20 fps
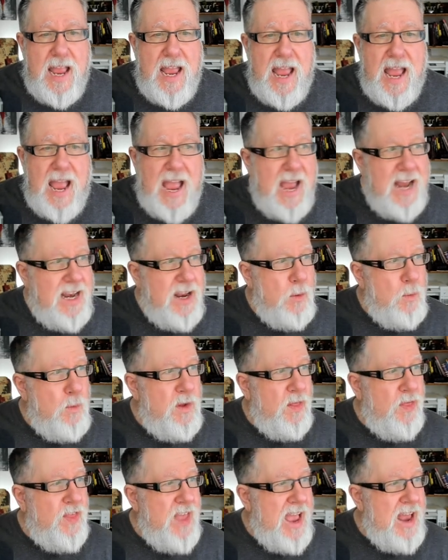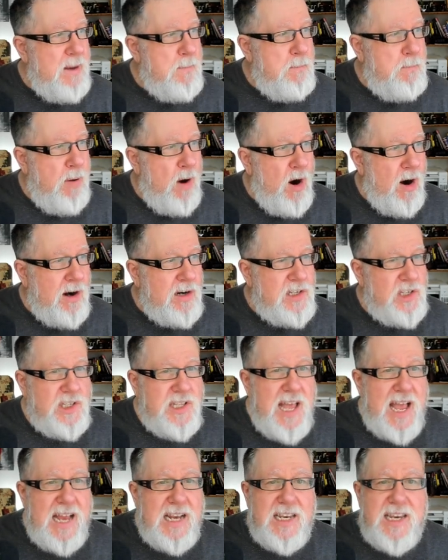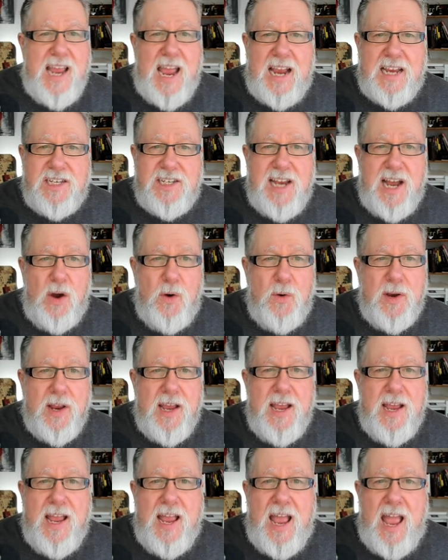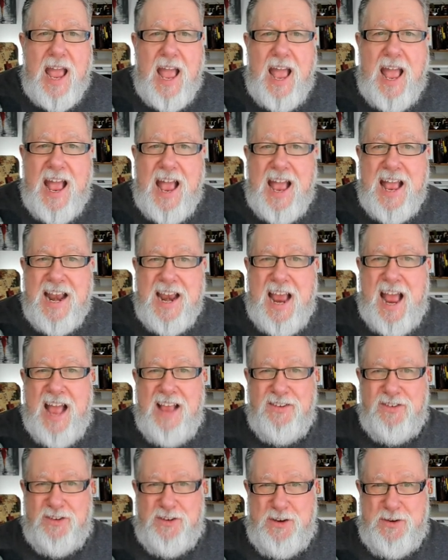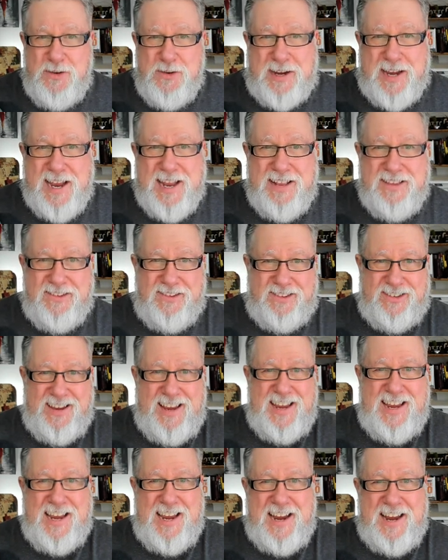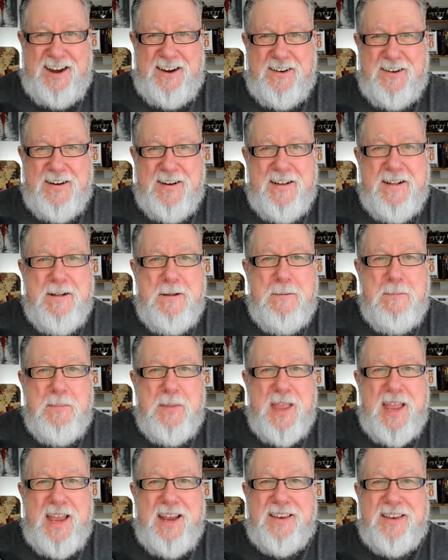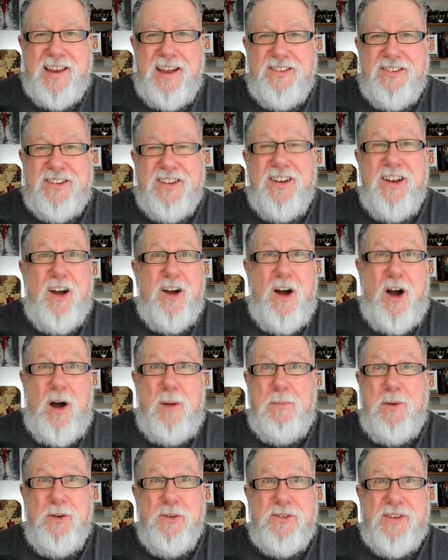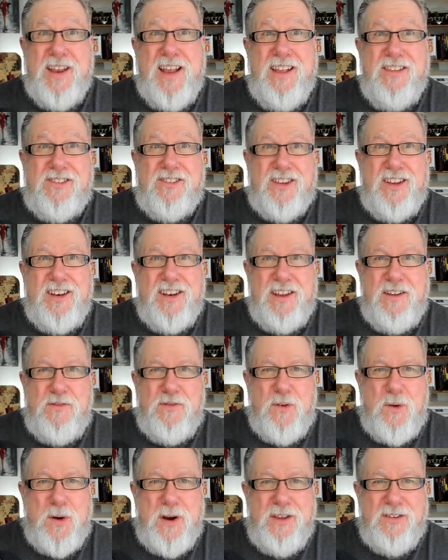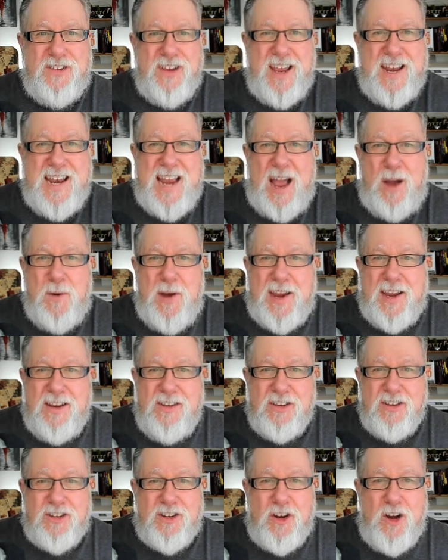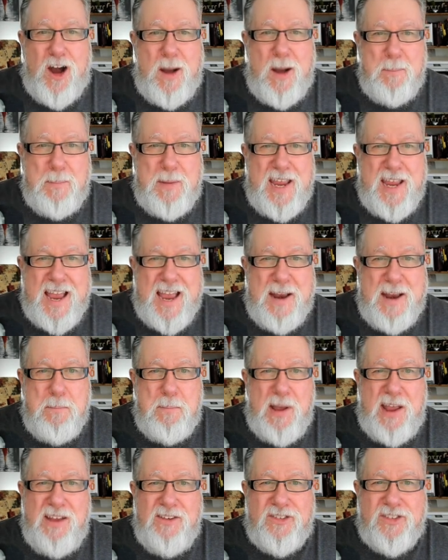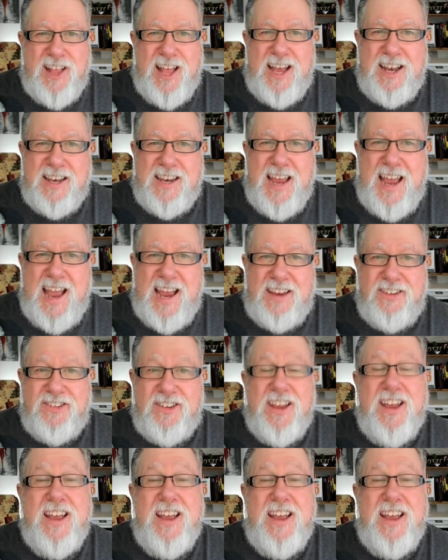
and it will then parse that text out. And as you can see here, it does it almost instantly for us. And now I can just copy and paste that text